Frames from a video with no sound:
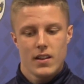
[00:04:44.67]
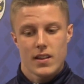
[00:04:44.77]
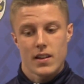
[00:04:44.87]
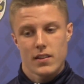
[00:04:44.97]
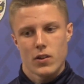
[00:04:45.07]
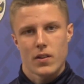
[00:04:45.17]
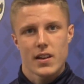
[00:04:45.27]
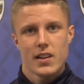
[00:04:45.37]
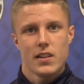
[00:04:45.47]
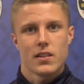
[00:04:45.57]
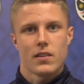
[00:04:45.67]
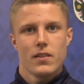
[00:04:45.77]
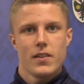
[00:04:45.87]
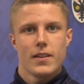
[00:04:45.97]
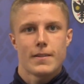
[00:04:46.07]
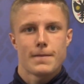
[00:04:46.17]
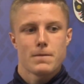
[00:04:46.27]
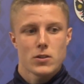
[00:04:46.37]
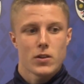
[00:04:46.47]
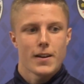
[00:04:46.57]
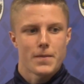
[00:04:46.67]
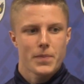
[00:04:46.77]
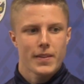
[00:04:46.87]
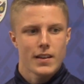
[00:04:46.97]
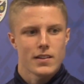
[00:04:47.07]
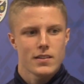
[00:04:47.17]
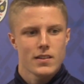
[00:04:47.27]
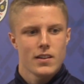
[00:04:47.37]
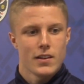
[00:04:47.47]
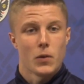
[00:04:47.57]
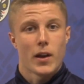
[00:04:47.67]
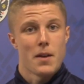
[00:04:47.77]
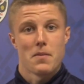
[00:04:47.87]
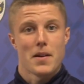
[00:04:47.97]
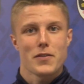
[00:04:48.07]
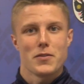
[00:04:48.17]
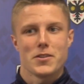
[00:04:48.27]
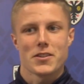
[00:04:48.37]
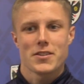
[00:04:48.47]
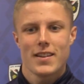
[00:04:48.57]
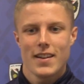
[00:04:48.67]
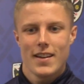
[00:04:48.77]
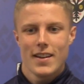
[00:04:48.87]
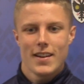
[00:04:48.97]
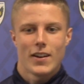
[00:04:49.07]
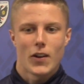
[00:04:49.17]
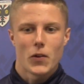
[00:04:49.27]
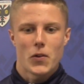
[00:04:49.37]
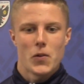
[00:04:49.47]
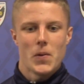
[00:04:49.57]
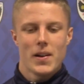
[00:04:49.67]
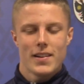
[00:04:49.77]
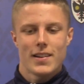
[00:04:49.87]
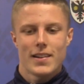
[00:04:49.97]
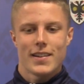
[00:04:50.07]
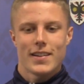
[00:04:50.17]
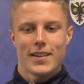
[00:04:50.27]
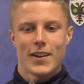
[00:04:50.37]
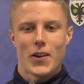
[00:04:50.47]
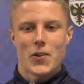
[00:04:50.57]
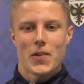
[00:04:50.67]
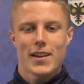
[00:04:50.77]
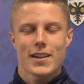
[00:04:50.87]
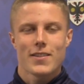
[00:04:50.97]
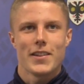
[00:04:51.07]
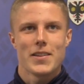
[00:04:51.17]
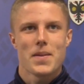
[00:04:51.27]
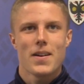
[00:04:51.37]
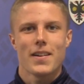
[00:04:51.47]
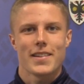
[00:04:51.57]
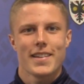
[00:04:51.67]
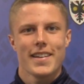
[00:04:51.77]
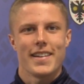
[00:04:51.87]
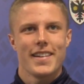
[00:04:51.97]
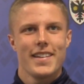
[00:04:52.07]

that, you know, that he's in. So yeah, it all came about from just a local kick around in the park. Yeah,